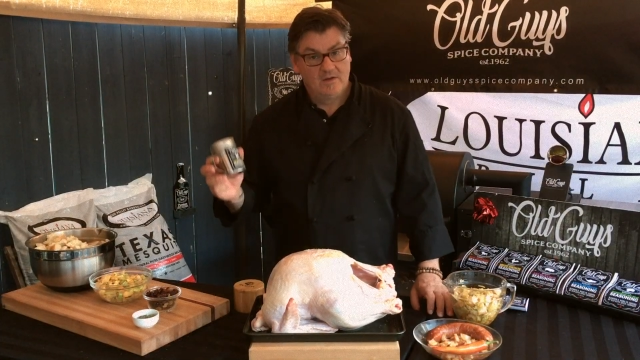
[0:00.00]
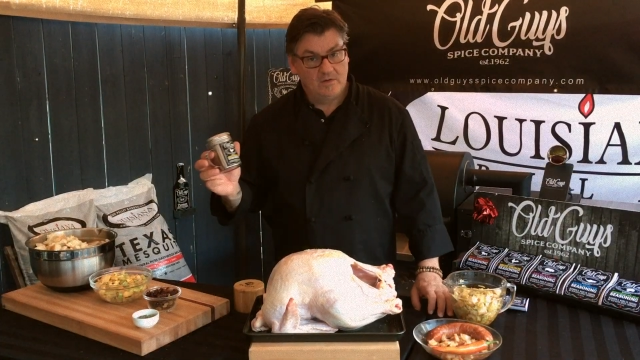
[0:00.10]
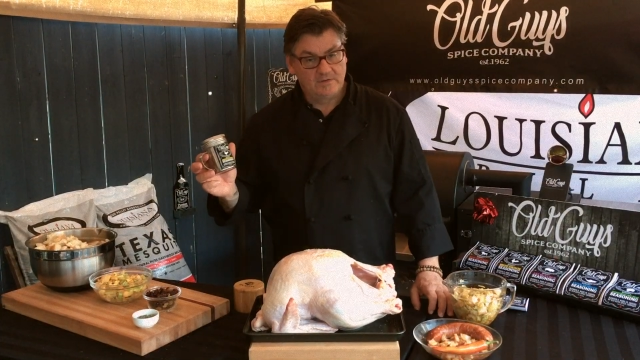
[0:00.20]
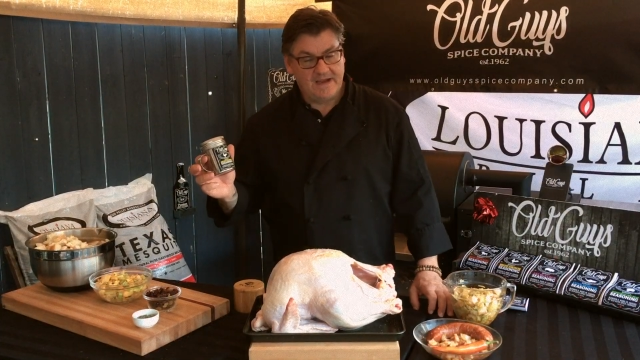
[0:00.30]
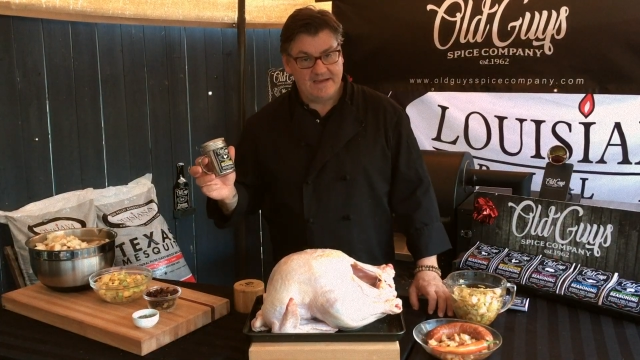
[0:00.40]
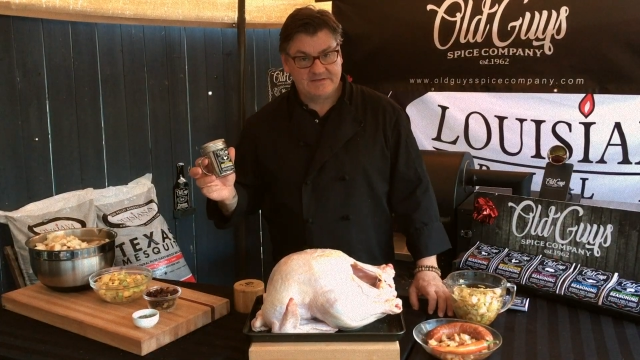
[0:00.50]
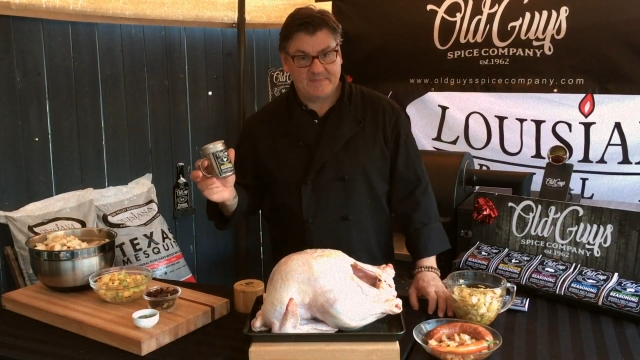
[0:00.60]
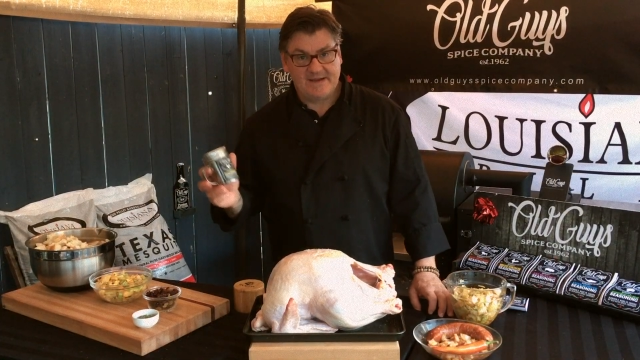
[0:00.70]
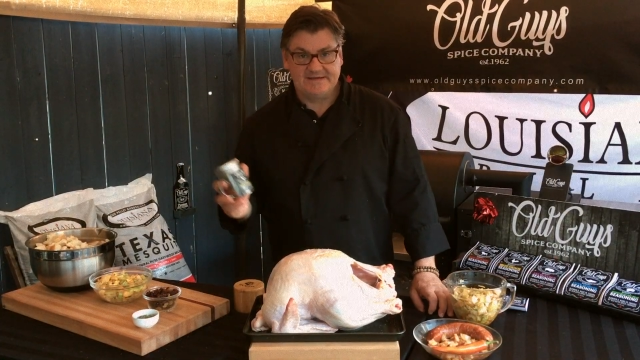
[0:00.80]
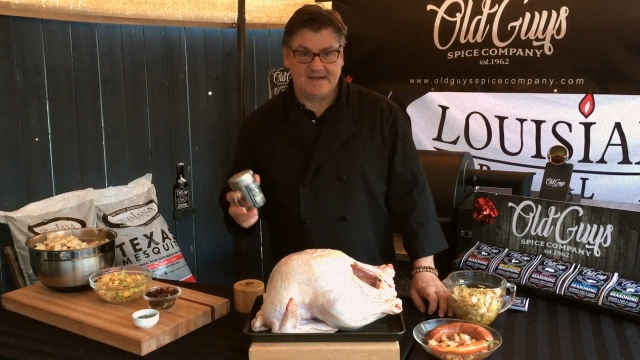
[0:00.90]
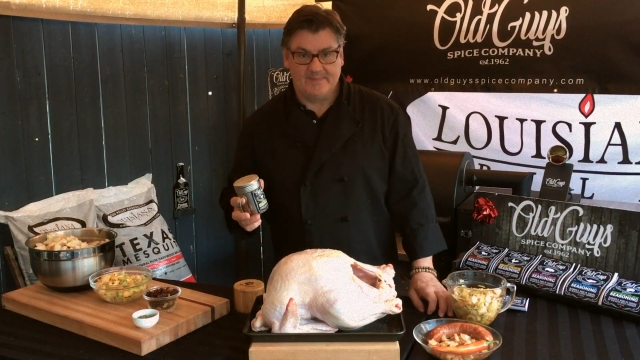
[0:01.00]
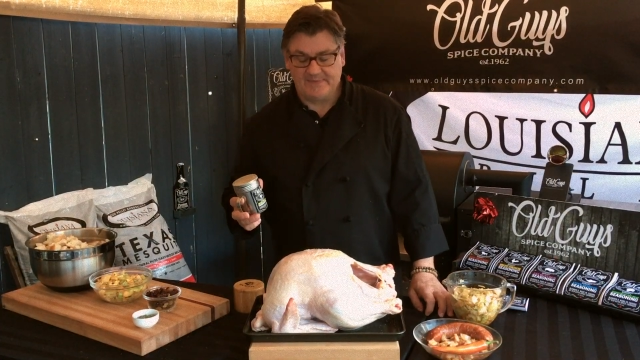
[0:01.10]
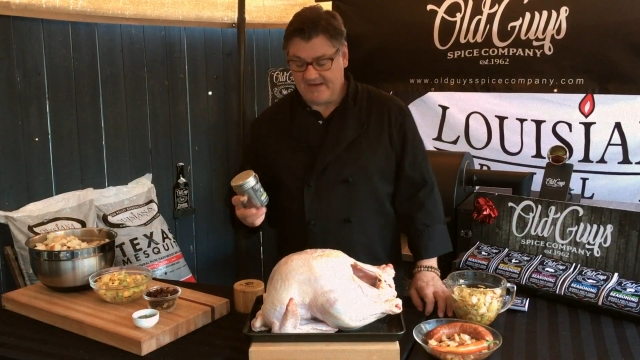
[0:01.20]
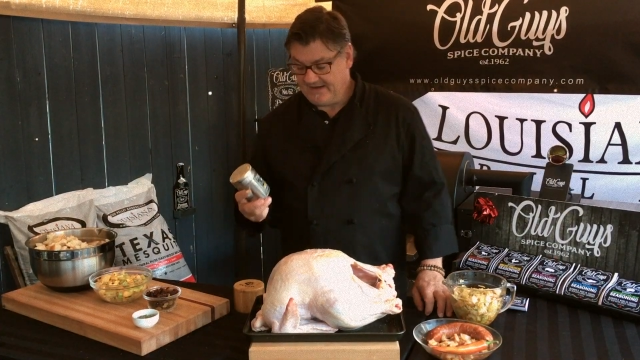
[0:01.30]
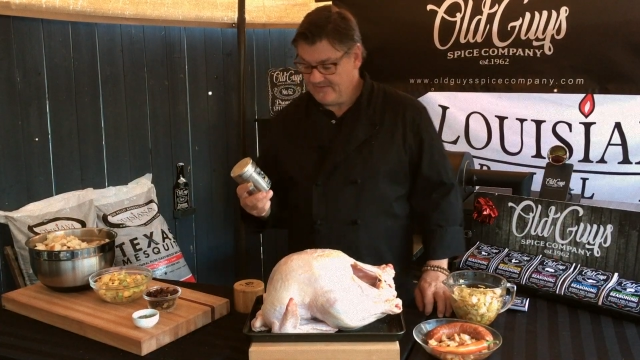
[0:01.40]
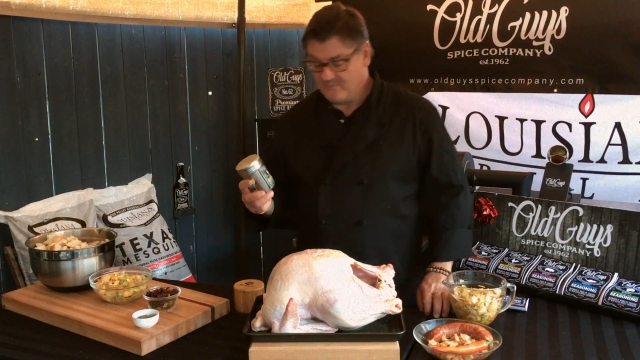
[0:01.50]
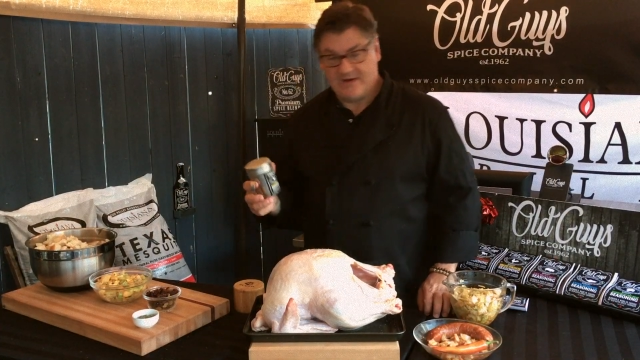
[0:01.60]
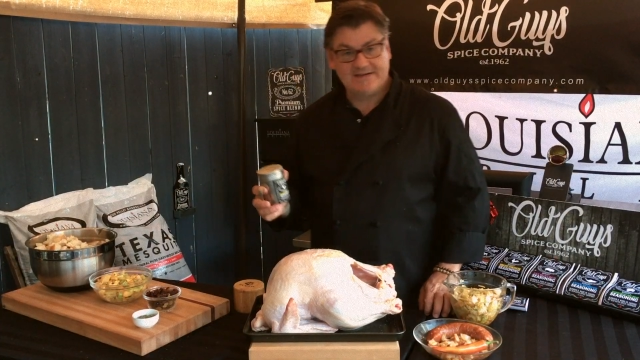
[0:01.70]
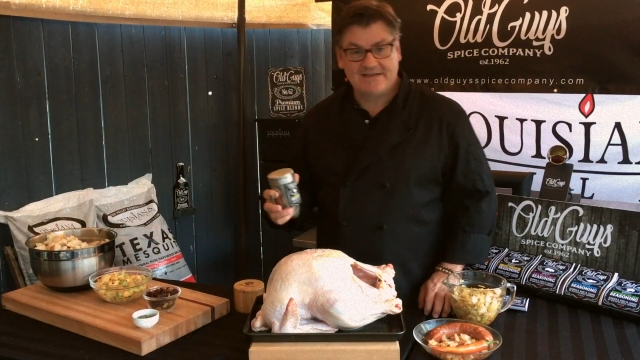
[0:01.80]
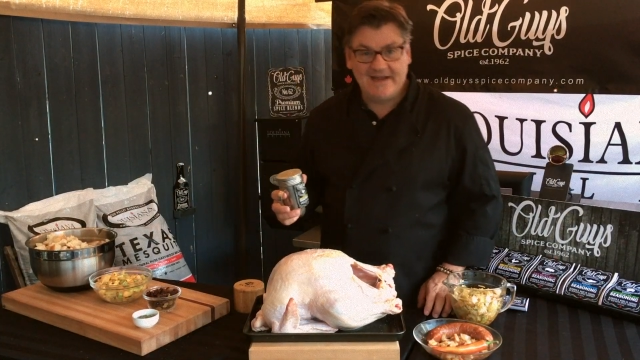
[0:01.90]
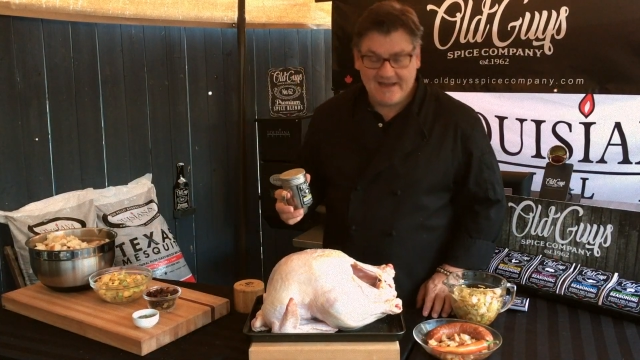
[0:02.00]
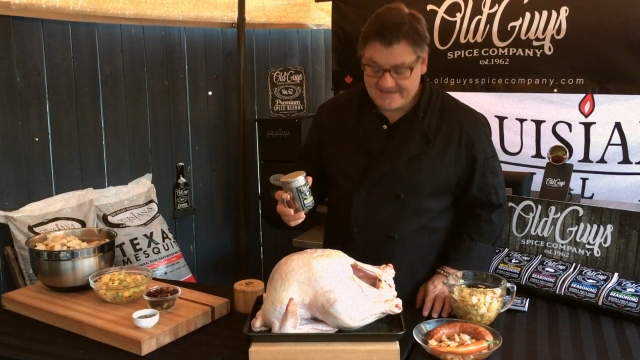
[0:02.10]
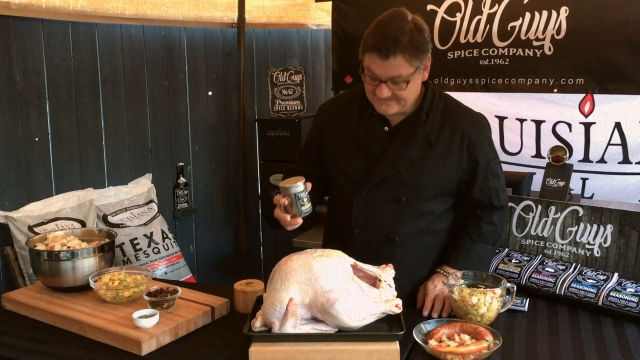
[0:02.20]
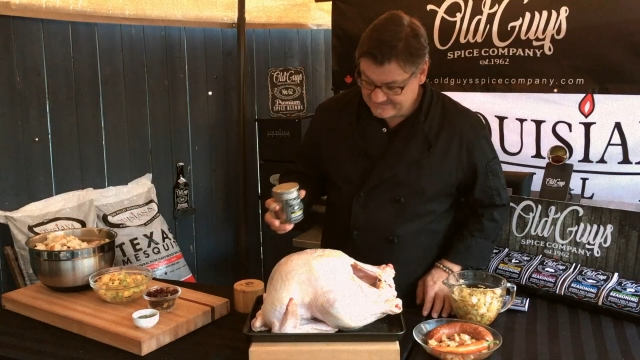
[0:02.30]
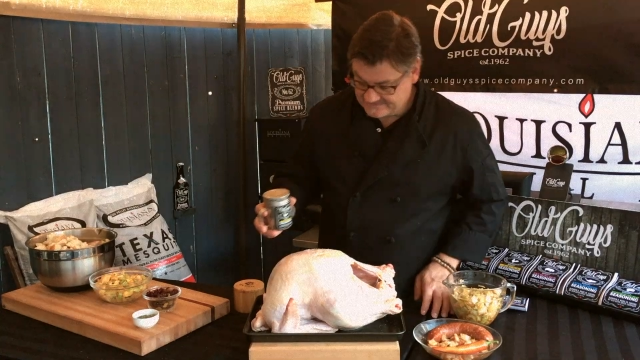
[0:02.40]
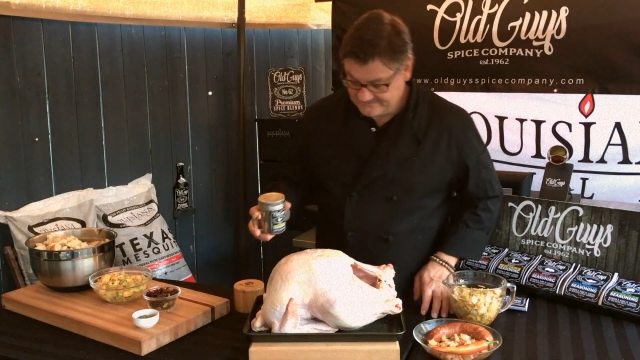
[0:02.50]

Old Guy Spice Company, breast enhancer.